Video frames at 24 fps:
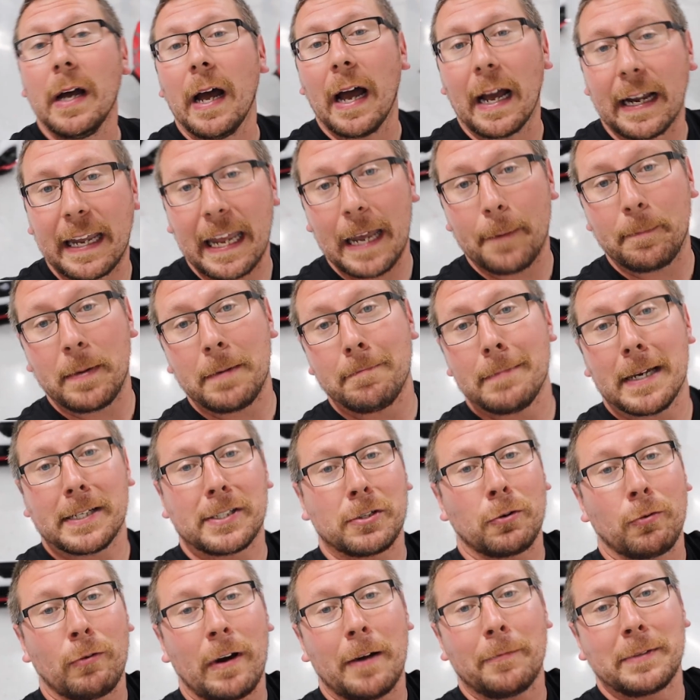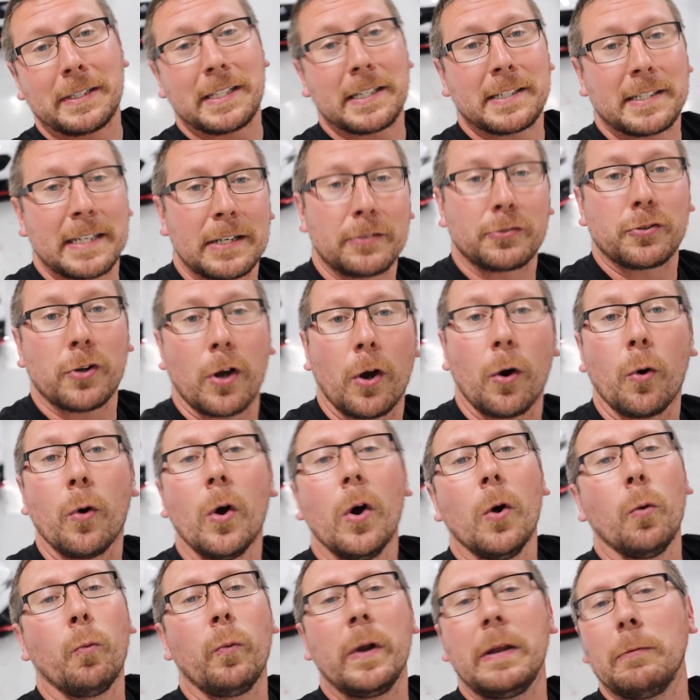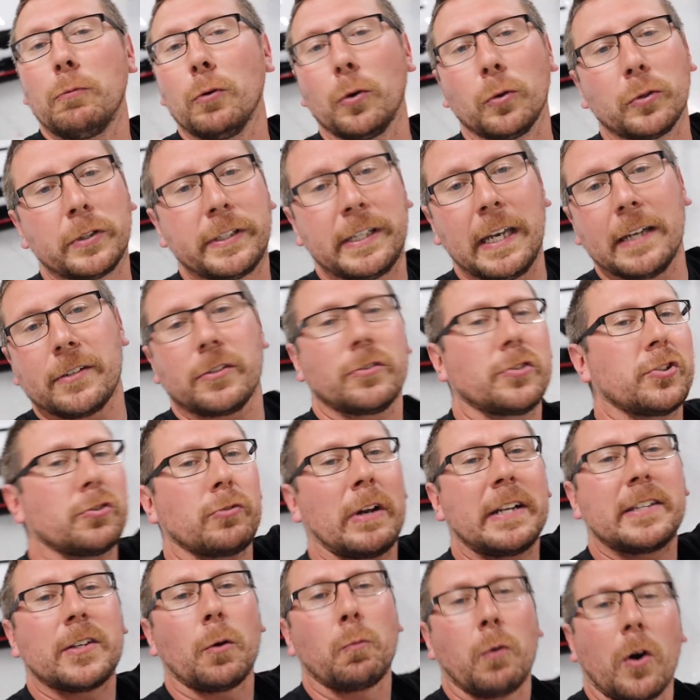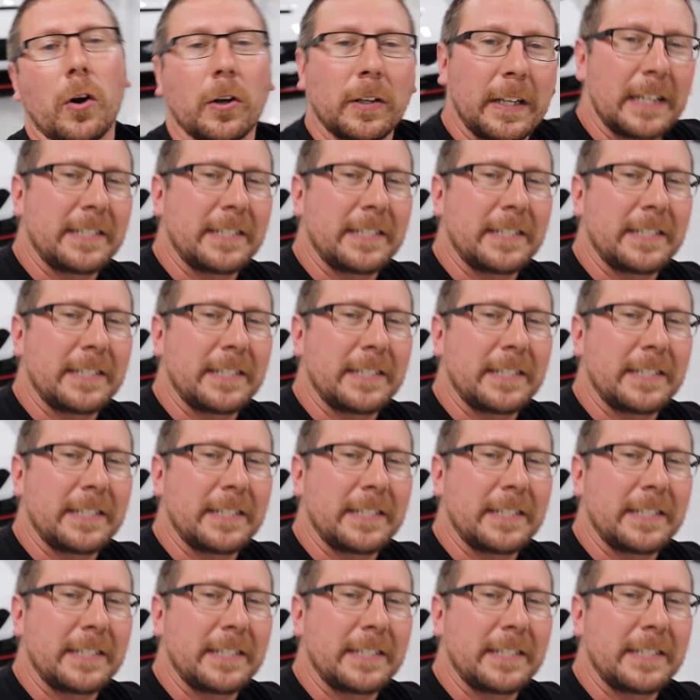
I can't be messing around with this intro. We will get straight to work.